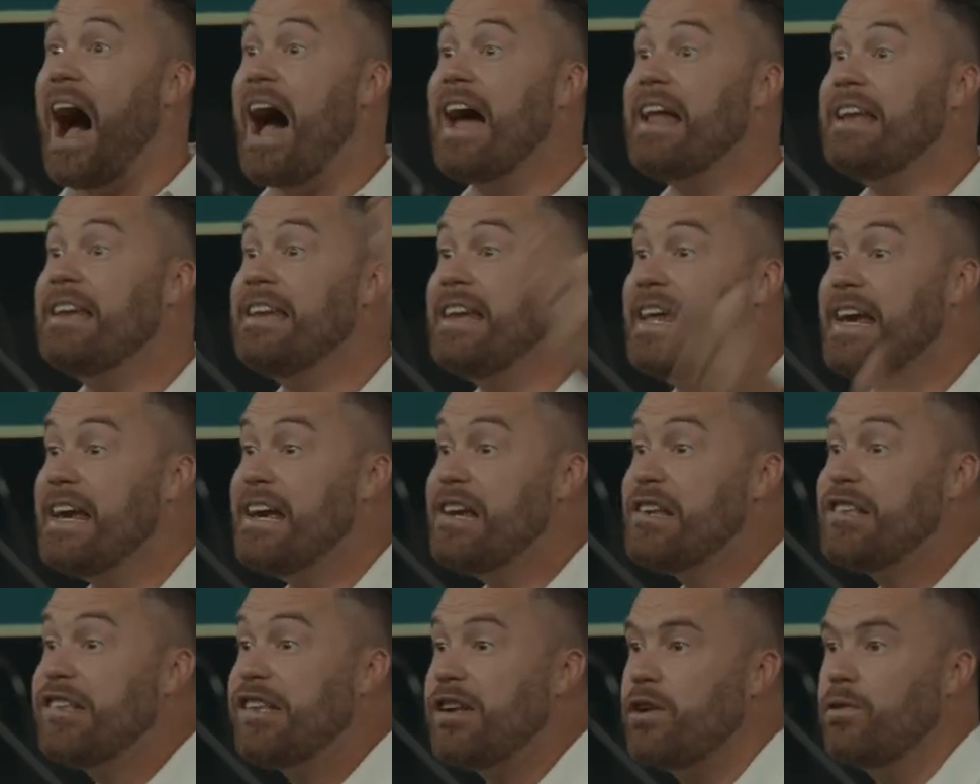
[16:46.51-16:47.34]
I
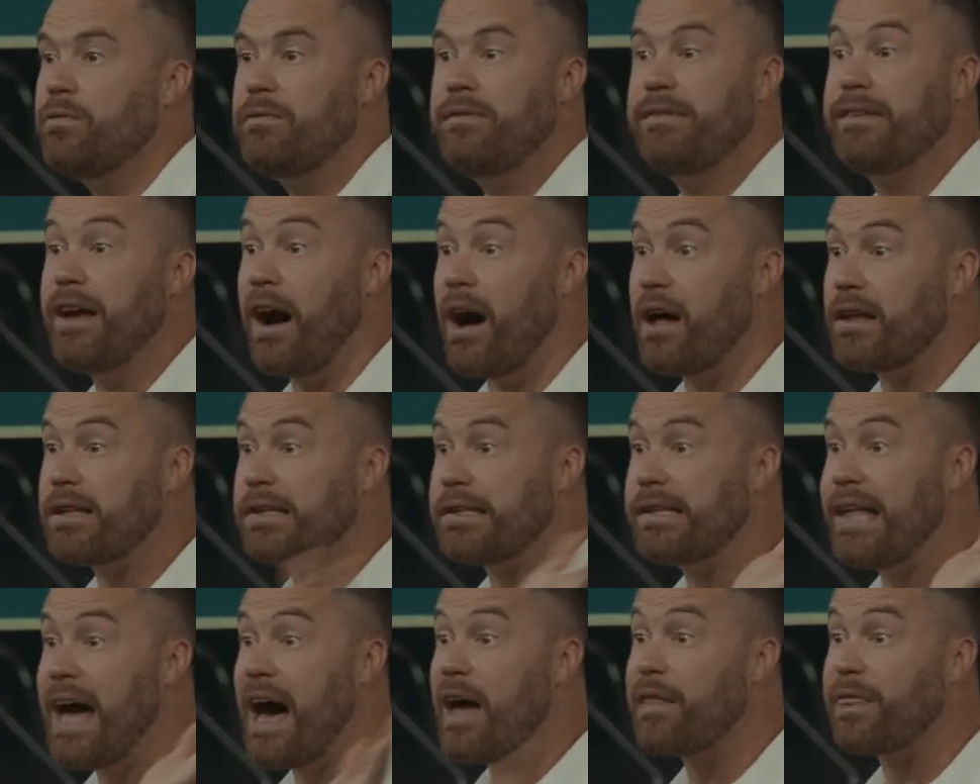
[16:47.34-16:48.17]
need you.
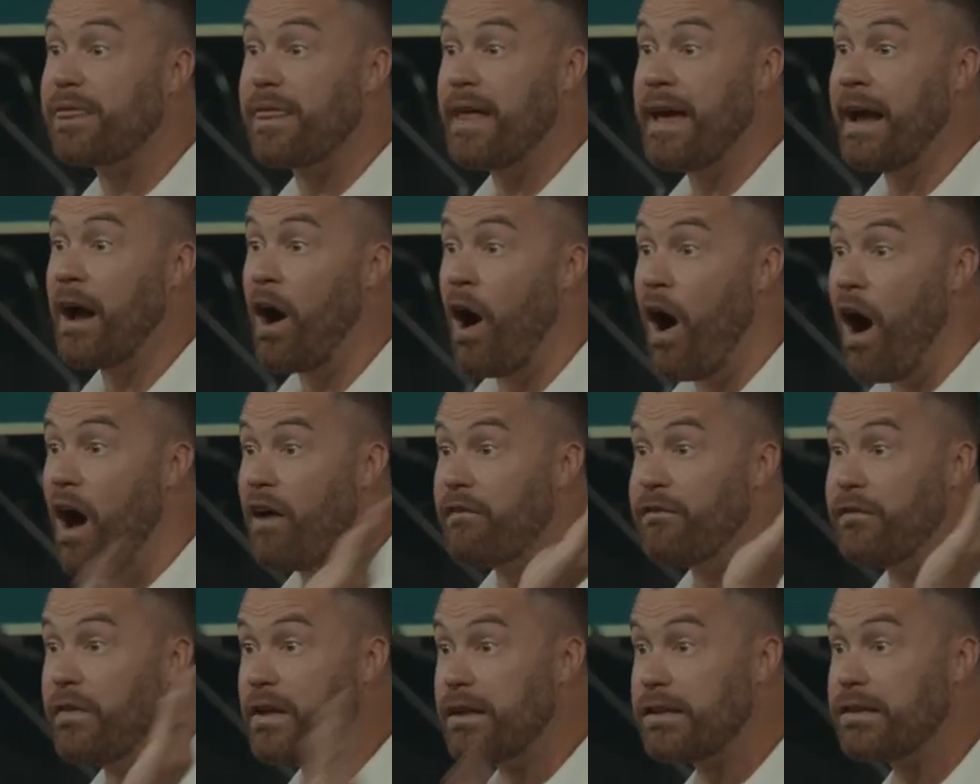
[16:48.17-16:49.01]
Dust that thing
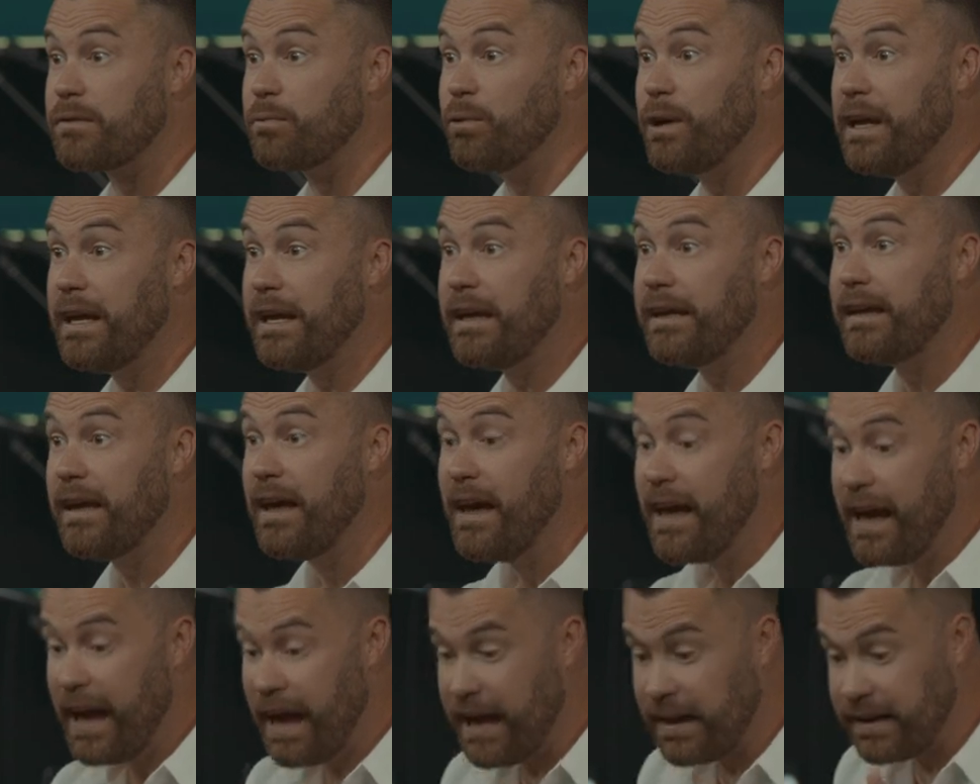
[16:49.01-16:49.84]
off this week
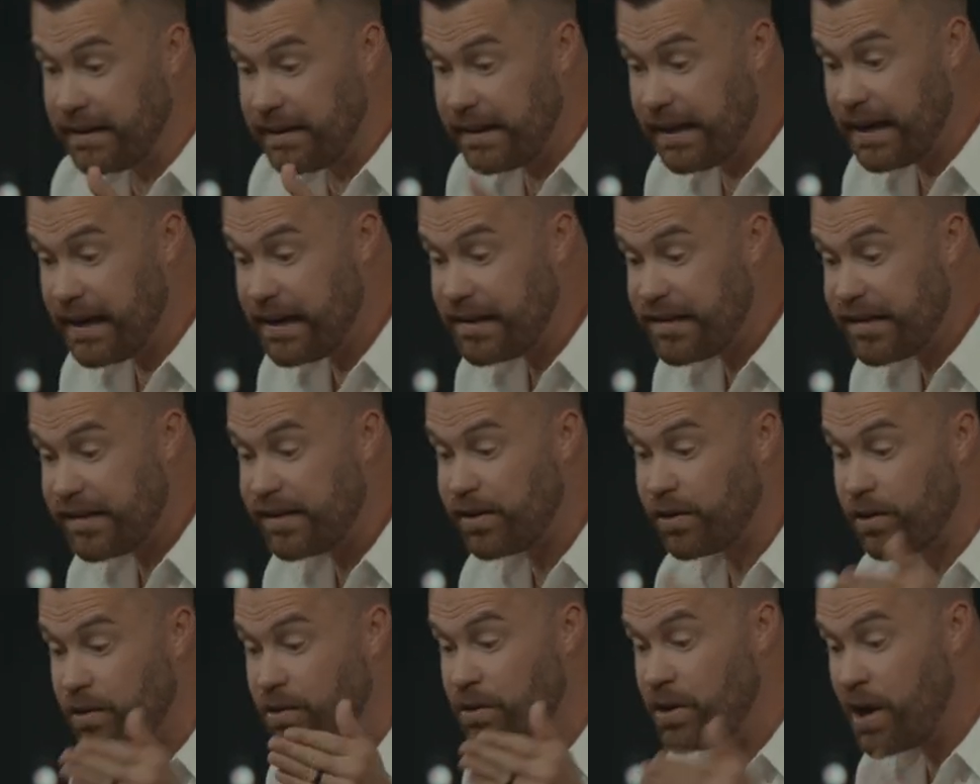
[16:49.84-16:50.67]
and get
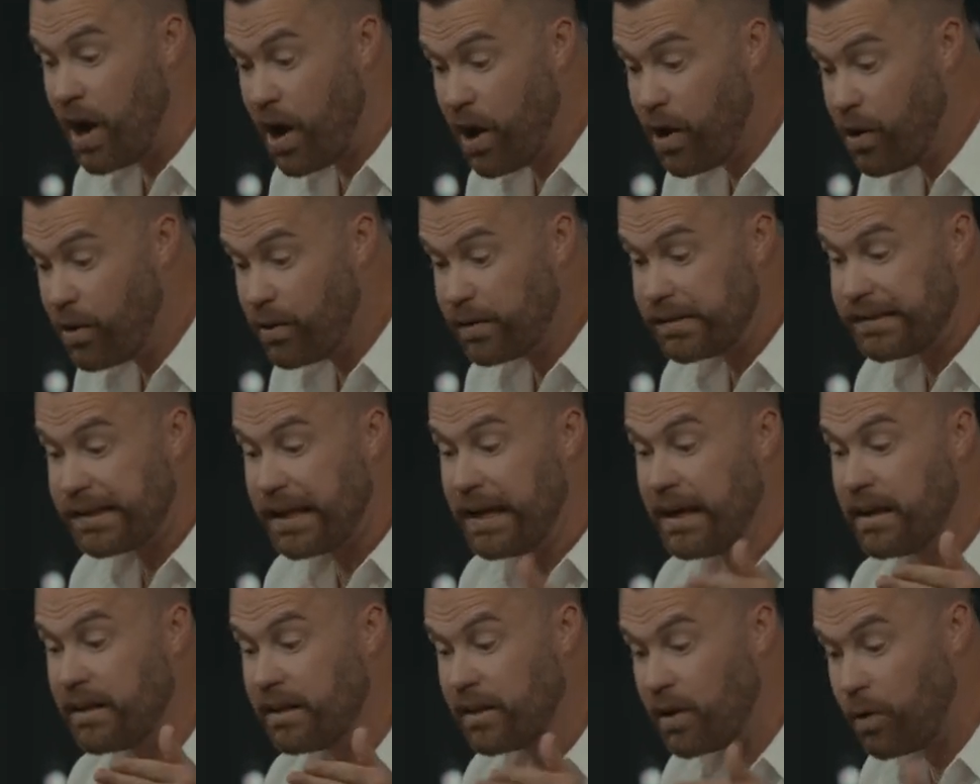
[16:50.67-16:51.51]
your nose
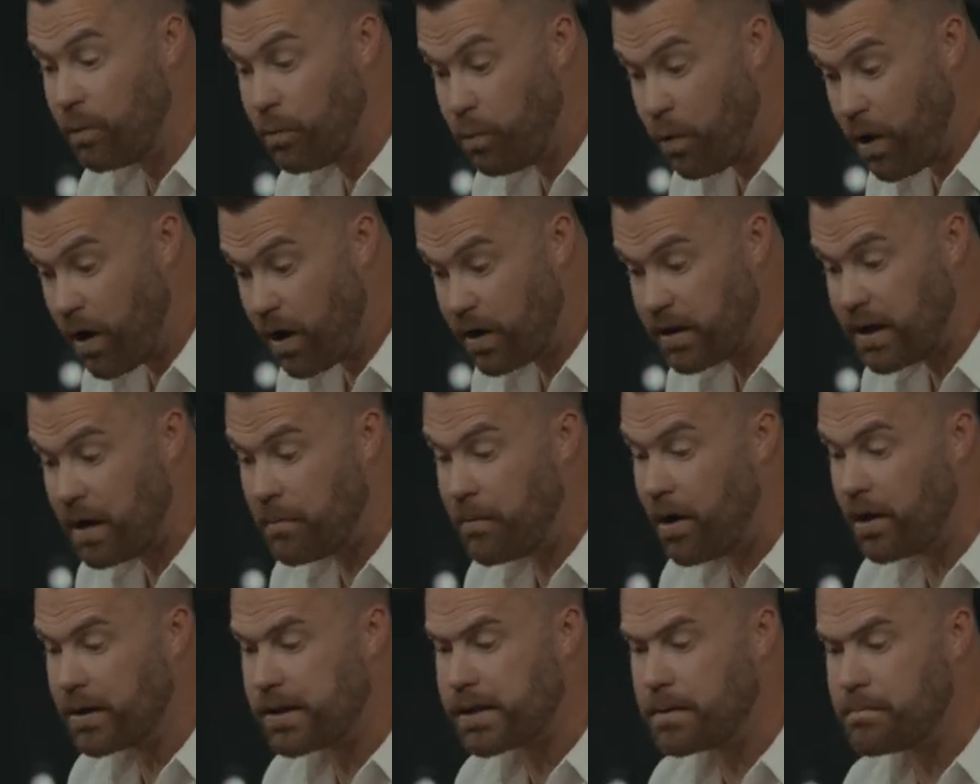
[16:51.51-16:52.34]
in the Word.
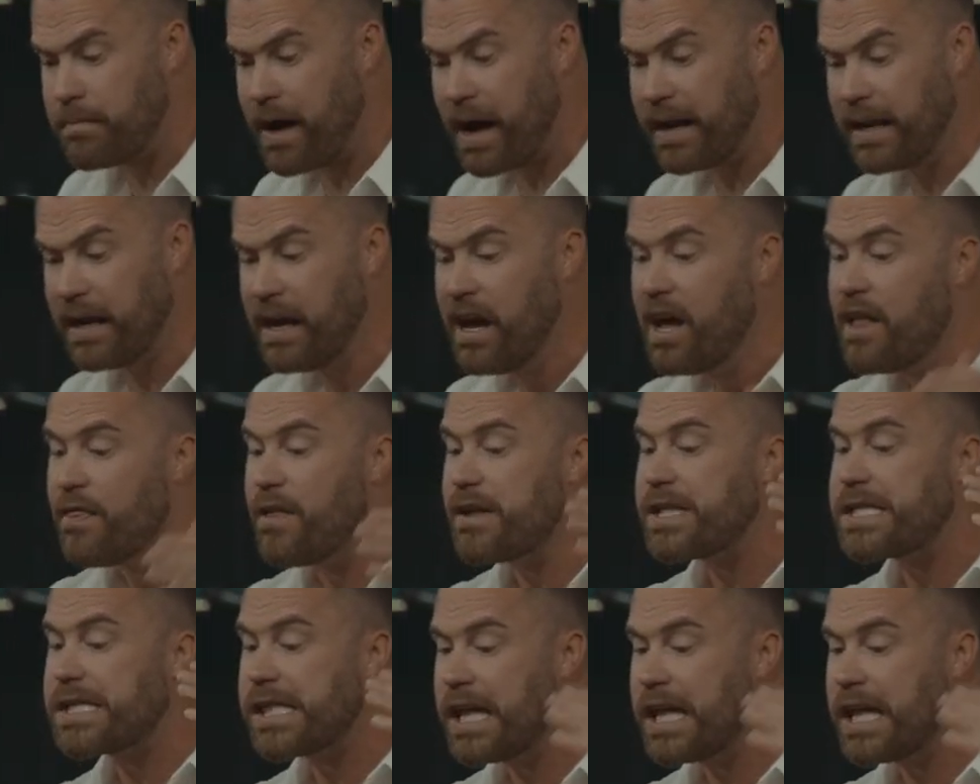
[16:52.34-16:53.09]
Come on, somebody. The